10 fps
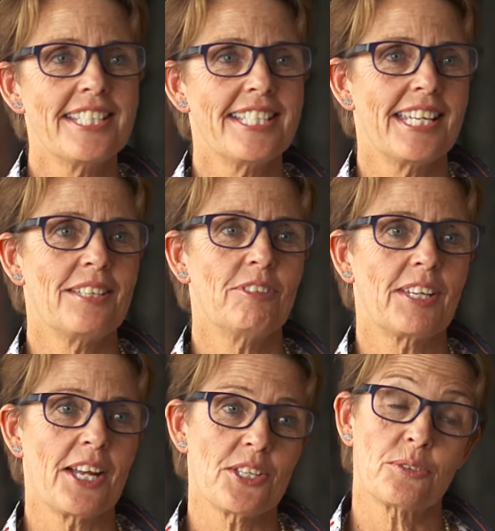to stand for
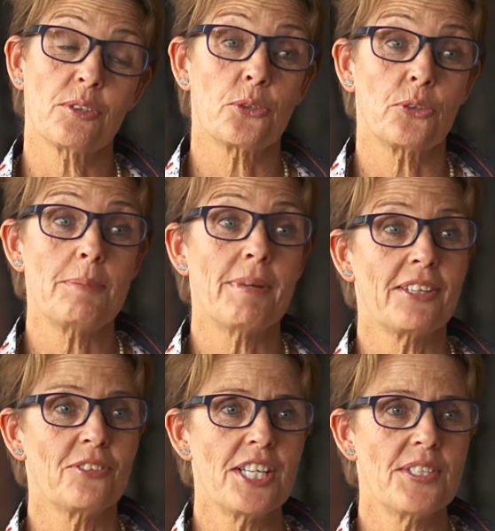council for three
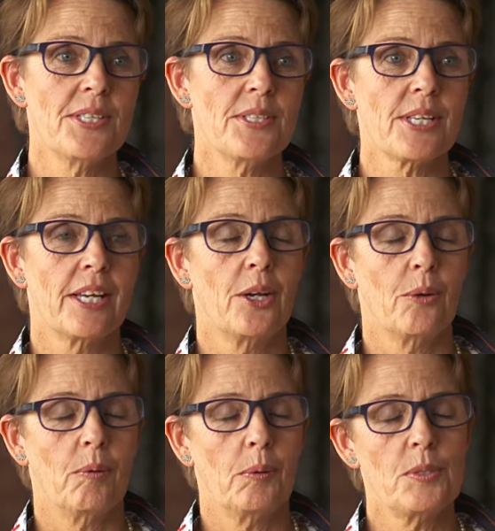main reasons.
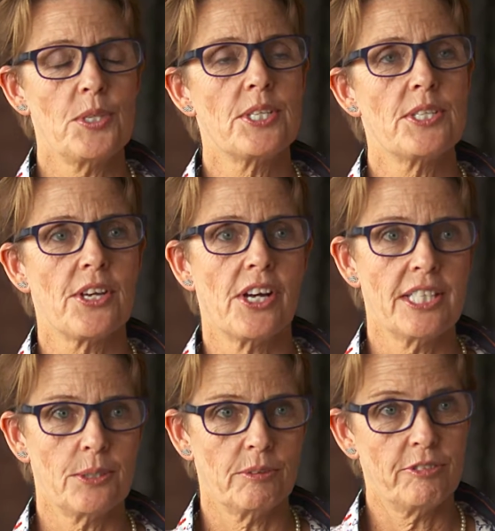One was a
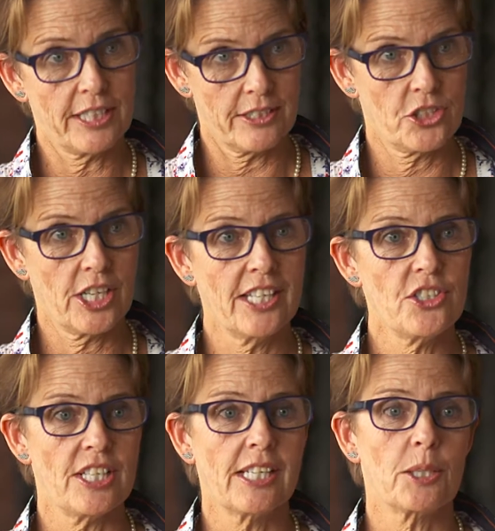desire to effect
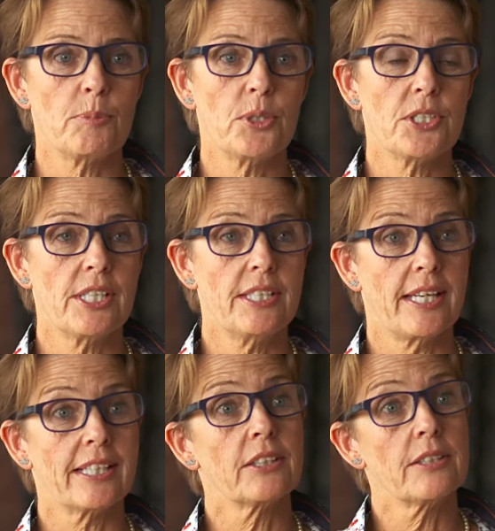change in our communities
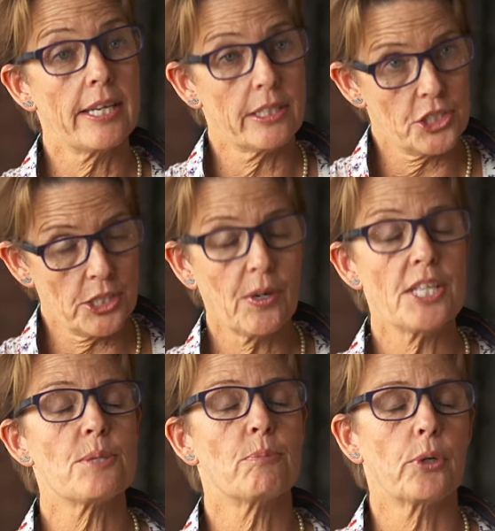and, and
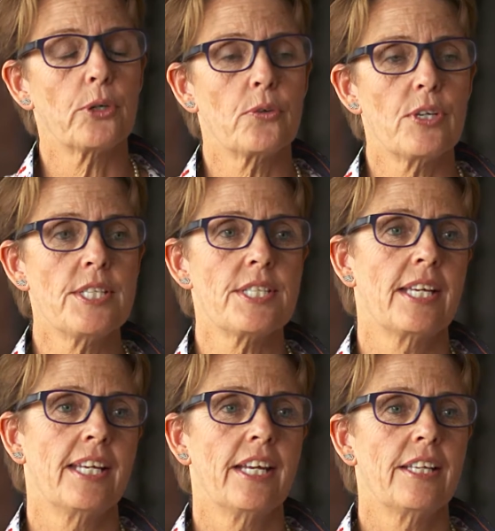generate some progress.
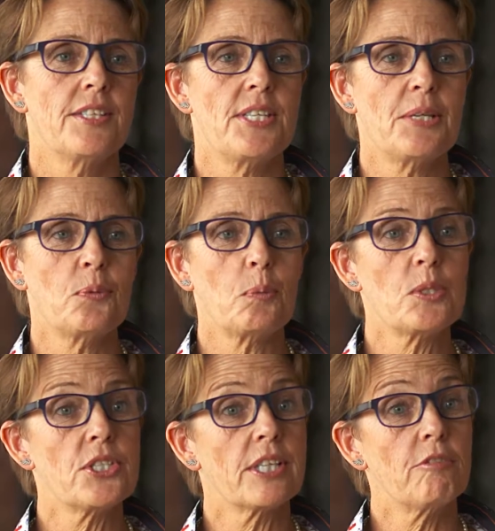The second one
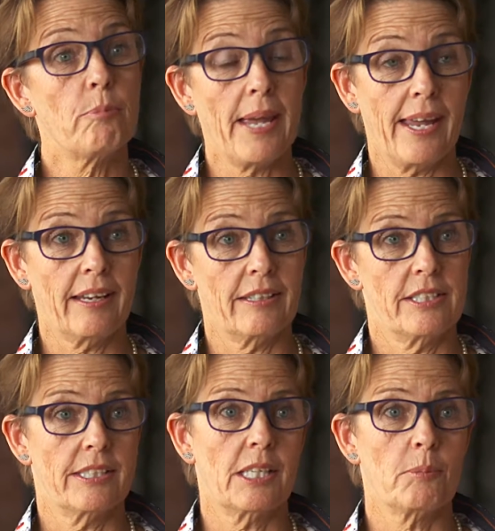was to give back
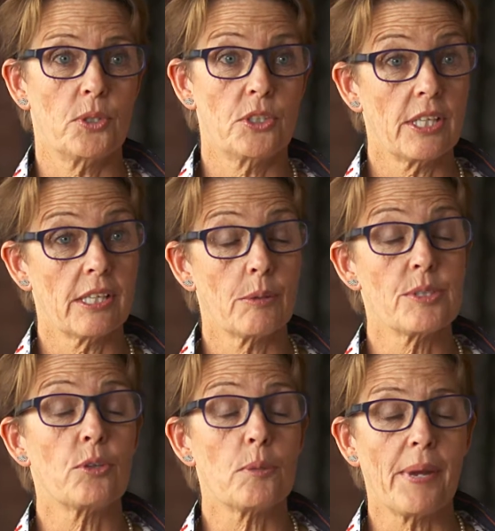to the community that I
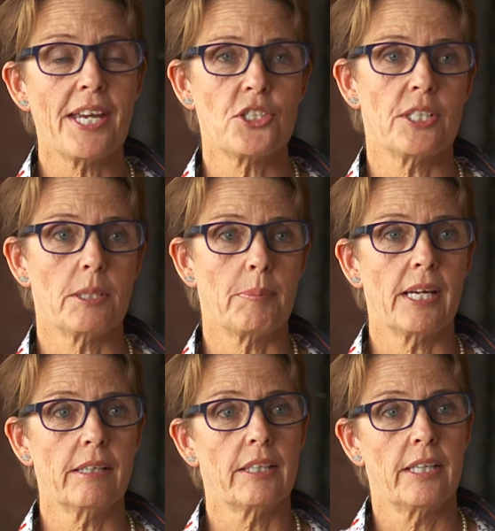was very passionate about